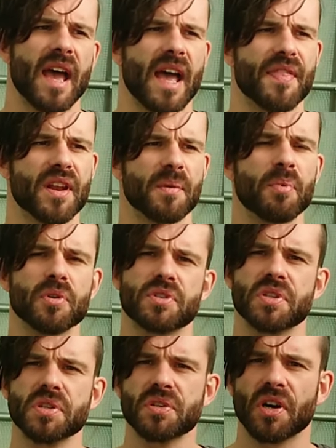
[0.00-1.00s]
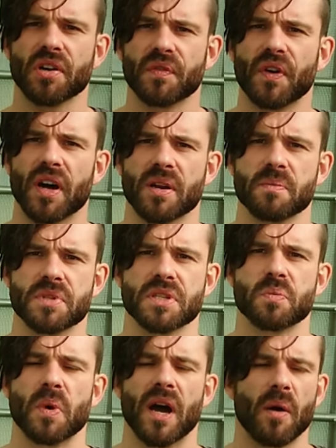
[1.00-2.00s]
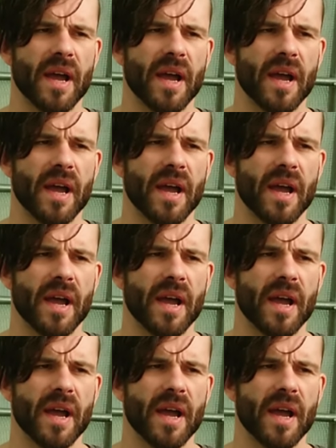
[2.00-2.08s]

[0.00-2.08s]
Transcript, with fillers: And then I bought 2 Conophytums as well.